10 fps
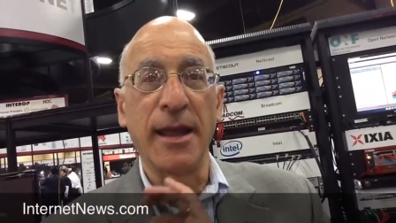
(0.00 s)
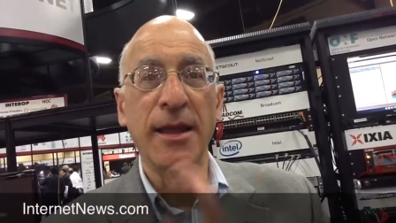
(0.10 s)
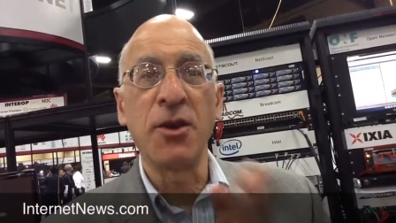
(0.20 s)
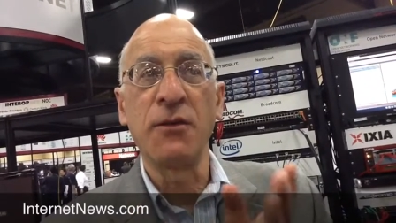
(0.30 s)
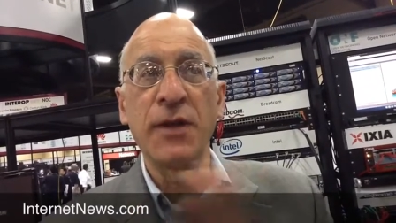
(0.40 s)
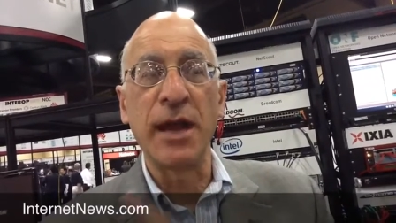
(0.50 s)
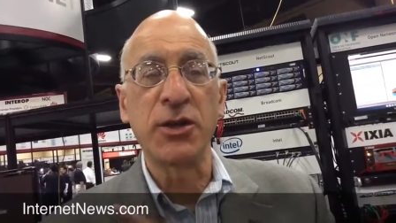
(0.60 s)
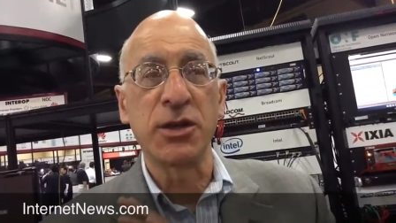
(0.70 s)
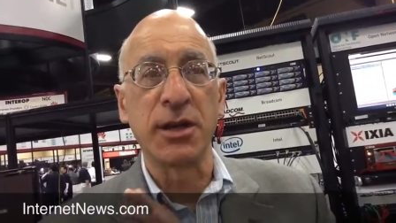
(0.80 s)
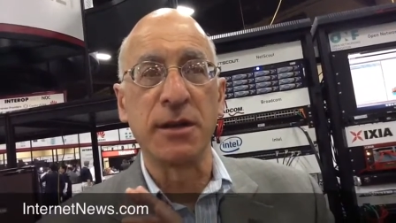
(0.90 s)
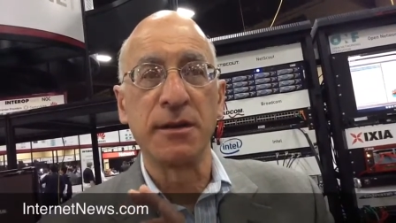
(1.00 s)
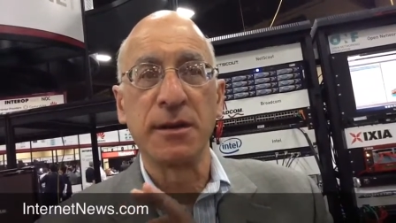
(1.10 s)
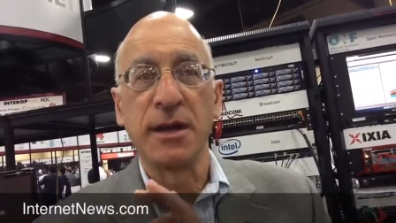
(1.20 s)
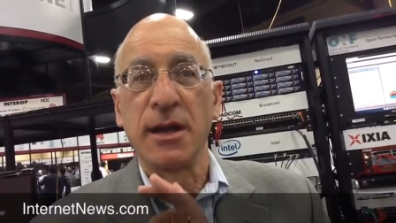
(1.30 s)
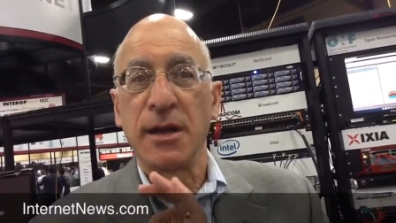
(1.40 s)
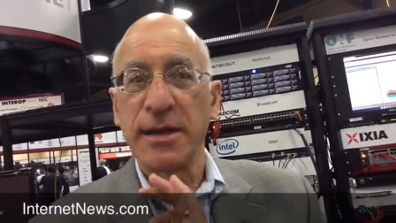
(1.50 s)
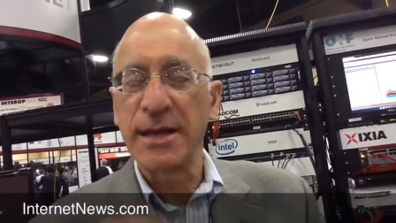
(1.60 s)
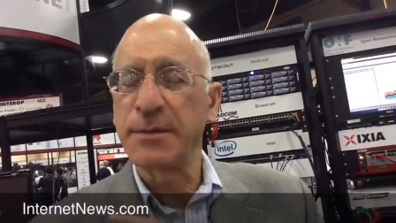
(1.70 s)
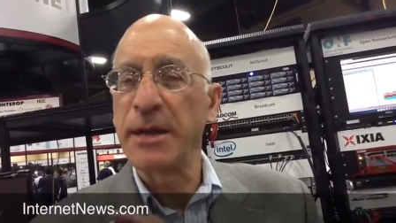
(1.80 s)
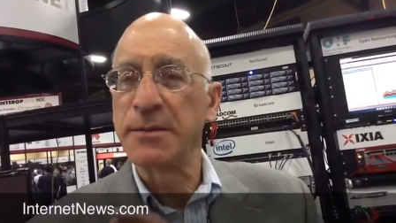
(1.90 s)
innovation
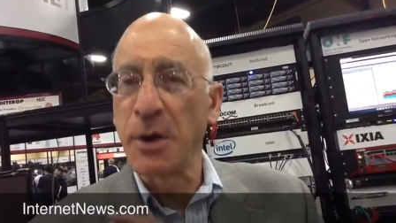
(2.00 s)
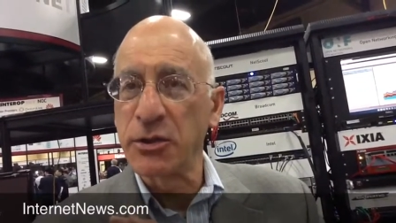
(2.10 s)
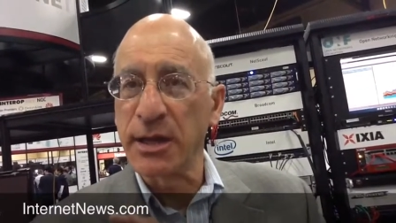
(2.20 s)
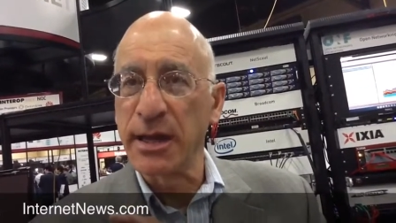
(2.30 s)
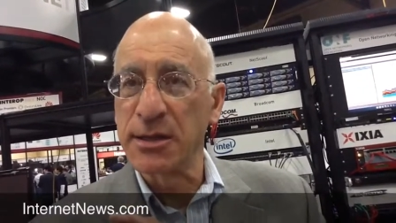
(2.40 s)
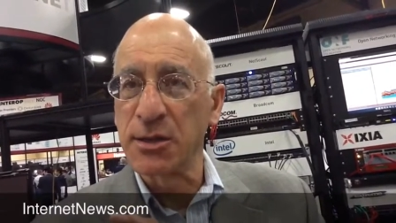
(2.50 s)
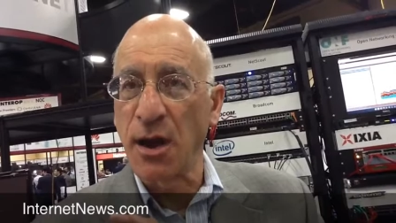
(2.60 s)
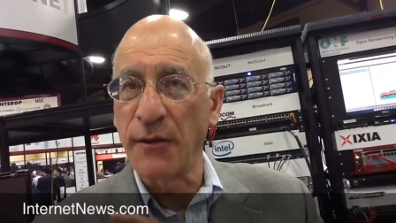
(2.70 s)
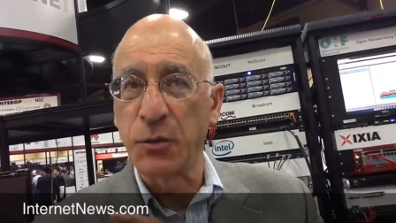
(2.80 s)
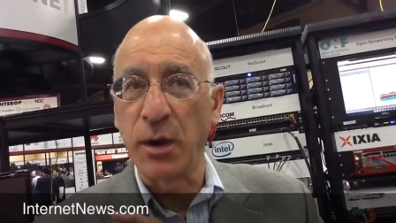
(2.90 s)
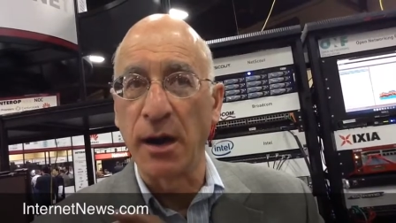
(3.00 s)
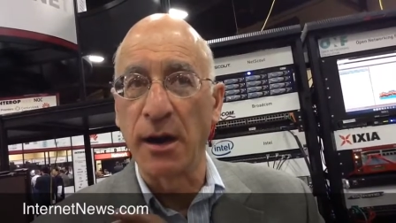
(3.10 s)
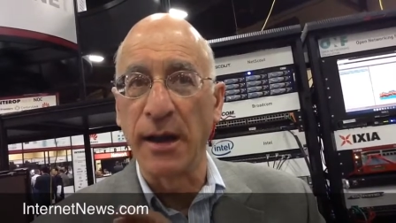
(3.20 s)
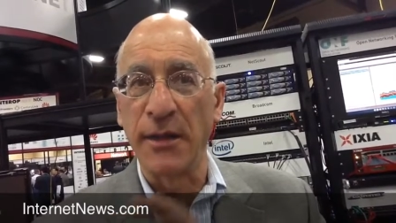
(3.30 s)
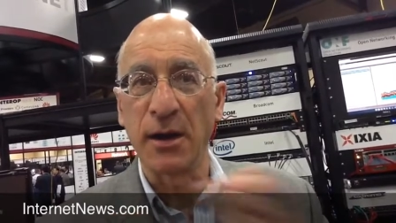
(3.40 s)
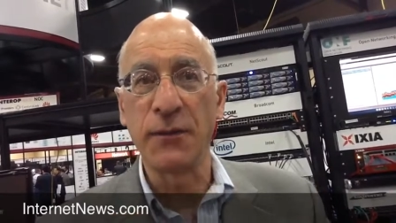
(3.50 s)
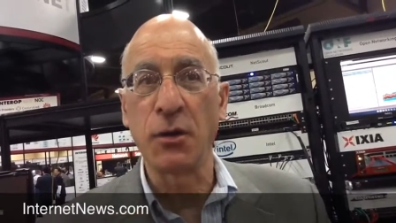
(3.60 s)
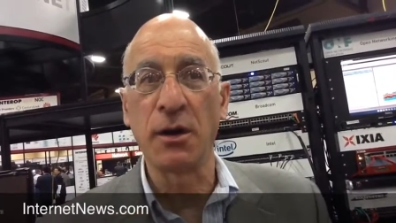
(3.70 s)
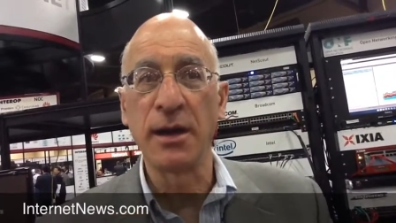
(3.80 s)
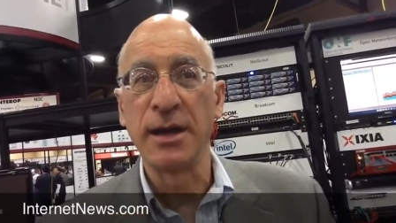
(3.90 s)
takes place mostly in software and
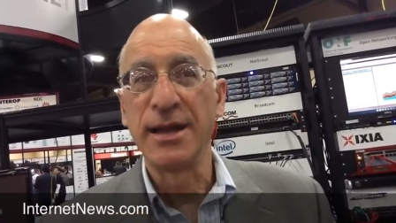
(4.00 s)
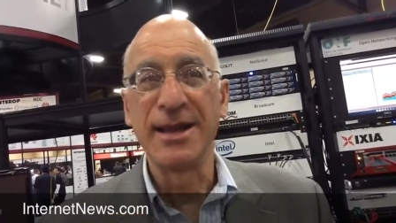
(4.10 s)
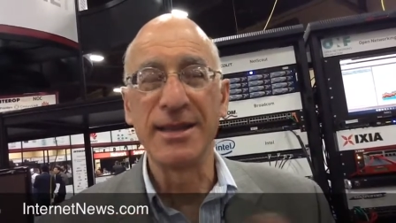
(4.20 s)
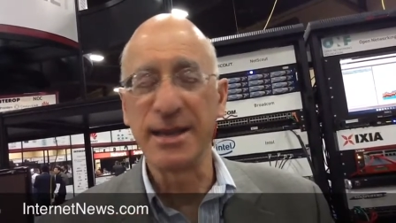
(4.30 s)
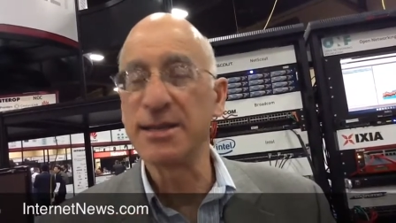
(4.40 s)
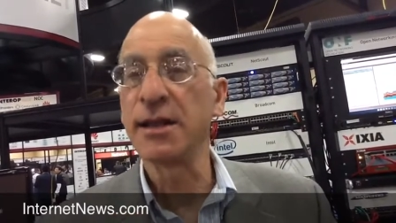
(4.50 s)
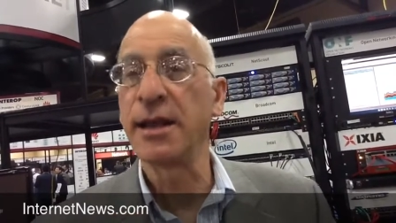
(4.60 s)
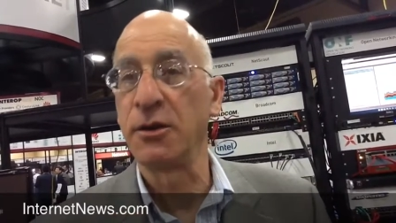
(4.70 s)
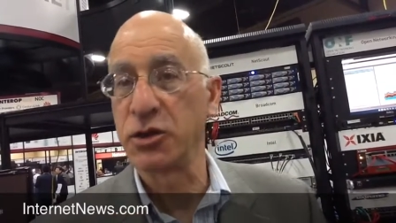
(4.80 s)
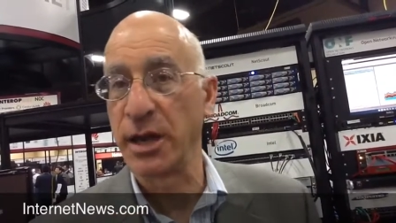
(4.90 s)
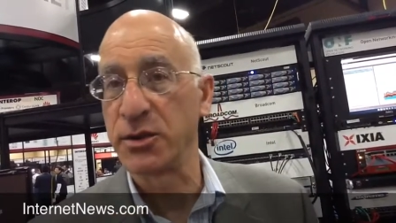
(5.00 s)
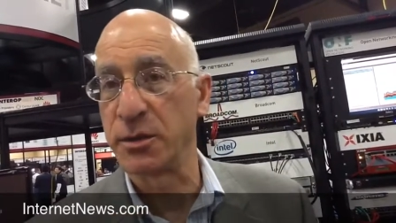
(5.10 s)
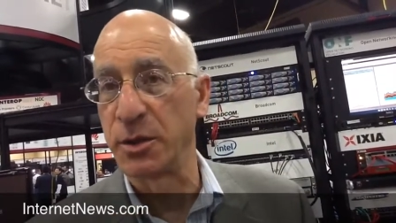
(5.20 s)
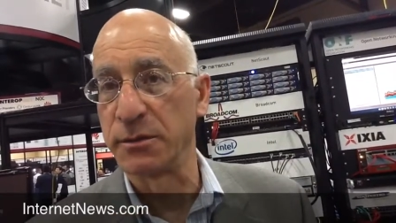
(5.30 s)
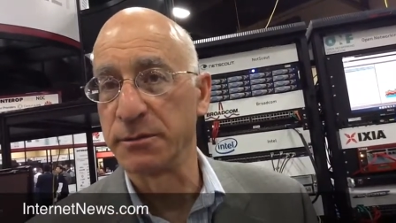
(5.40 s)
therefore is easily interchangeable.